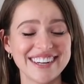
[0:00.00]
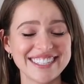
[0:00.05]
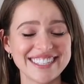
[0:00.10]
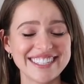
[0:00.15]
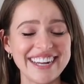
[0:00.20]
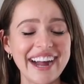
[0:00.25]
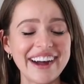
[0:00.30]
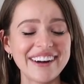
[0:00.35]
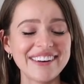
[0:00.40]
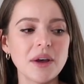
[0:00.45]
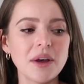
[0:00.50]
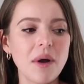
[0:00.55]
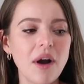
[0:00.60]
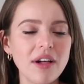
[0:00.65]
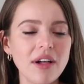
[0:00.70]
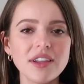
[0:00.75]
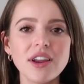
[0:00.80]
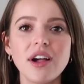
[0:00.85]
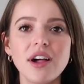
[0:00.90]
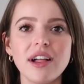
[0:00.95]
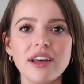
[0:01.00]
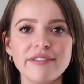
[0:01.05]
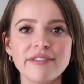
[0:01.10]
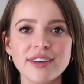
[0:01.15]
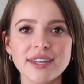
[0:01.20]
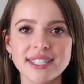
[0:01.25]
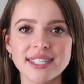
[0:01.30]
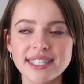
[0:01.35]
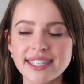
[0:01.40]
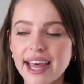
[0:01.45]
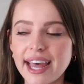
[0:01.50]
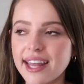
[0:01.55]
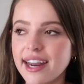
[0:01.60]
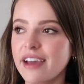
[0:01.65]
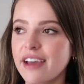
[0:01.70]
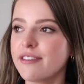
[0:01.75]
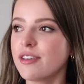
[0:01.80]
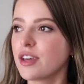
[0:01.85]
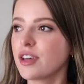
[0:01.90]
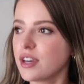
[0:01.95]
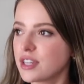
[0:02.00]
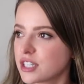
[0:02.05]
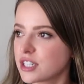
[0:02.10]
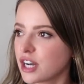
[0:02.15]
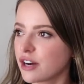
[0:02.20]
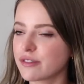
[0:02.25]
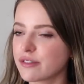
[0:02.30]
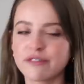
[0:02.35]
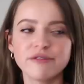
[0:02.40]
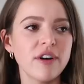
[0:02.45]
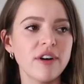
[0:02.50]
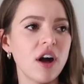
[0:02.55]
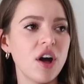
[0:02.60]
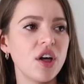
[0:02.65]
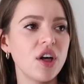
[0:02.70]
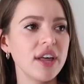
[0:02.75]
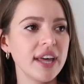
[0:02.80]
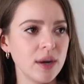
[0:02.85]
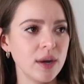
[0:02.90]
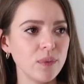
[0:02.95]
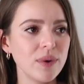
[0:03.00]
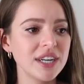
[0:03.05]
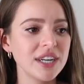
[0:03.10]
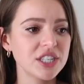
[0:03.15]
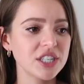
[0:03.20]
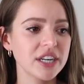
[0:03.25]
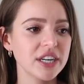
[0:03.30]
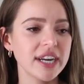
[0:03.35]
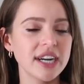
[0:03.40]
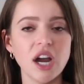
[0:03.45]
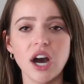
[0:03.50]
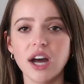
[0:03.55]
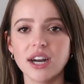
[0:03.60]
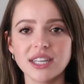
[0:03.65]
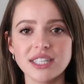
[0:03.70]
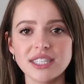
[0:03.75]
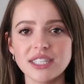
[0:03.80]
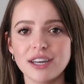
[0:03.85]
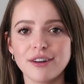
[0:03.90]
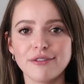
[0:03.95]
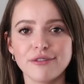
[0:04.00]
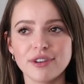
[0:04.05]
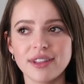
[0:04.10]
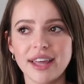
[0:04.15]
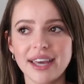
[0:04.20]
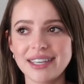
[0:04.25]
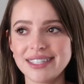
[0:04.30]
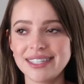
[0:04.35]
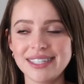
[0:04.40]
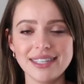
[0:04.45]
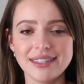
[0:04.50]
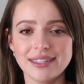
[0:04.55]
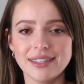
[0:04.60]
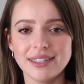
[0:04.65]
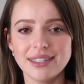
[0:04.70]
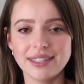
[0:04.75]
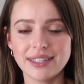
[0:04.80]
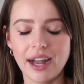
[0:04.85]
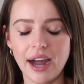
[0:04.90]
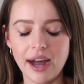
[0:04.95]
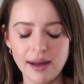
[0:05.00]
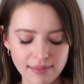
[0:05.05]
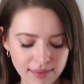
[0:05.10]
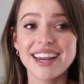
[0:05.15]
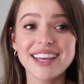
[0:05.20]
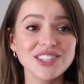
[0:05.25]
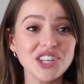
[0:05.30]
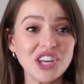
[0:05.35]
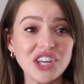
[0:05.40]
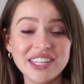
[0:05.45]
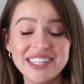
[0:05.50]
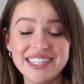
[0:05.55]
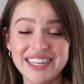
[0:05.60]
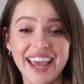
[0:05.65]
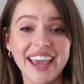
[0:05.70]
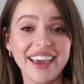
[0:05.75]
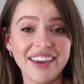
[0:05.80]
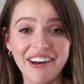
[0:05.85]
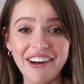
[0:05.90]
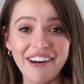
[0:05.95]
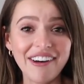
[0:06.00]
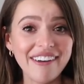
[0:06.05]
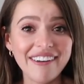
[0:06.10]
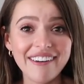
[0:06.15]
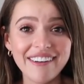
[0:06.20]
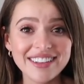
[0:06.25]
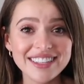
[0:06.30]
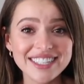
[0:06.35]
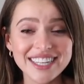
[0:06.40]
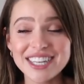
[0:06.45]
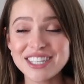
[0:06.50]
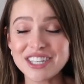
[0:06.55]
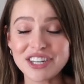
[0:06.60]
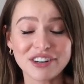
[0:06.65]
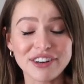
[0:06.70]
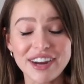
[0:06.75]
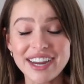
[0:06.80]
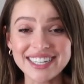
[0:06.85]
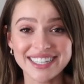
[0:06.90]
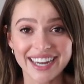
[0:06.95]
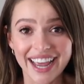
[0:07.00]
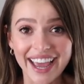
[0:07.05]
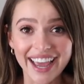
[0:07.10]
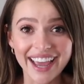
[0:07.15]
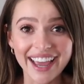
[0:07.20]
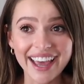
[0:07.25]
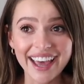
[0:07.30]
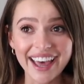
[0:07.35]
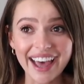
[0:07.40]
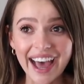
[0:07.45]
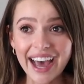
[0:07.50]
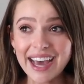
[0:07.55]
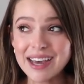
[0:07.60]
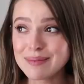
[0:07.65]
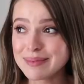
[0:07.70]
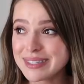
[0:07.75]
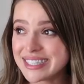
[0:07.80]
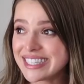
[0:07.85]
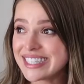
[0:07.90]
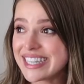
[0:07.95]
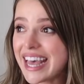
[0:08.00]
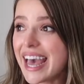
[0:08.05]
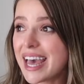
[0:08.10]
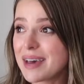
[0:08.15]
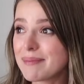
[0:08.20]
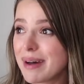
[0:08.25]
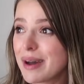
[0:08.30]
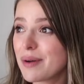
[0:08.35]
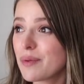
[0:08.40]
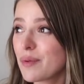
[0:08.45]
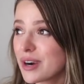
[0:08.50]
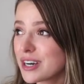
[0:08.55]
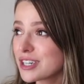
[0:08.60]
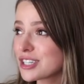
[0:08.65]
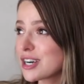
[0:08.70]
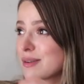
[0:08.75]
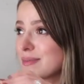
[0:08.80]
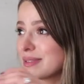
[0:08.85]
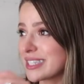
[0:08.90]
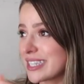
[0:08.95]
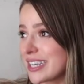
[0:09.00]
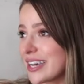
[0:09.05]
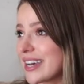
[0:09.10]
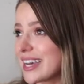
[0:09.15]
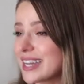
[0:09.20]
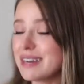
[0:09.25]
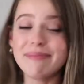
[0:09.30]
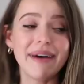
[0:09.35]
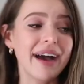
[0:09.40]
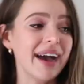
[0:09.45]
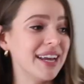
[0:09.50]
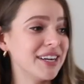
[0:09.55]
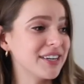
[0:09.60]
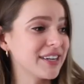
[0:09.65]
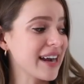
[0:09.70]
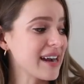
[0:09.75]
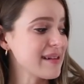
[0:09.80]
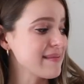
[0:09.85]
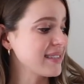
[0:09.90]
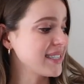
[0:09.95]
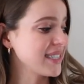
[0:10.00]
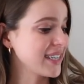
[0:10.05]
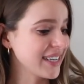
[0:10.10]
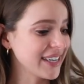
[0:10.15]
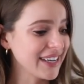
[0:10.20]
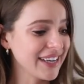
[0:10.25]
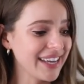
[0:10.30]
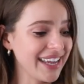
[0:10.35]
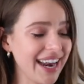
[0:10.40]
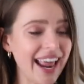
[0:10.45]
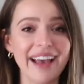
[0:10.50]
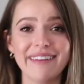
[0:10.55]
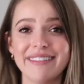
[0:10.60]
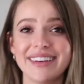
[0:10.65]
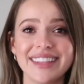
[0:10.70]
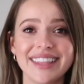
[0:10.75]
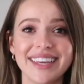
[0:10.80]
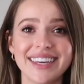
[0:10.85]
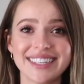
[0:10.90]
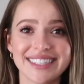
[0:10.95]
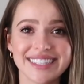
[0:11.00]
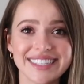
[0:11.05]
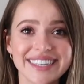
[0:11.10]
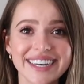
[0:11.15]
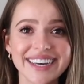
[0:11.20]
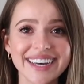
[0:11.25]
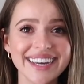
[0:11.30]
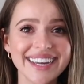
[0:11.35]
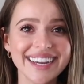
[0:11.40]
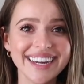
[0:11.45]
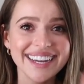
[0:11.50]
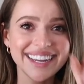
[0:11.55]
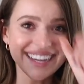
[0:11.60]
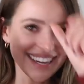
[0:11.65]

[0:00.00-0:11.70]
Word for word: years now. So all in all, I feel set. I feel good to go for fall and winter and honestly for like seasons to come. Today's a good day, y'all. Today's a great day. I am set. My wardrobe is good. My undergarments are good. Everything is good.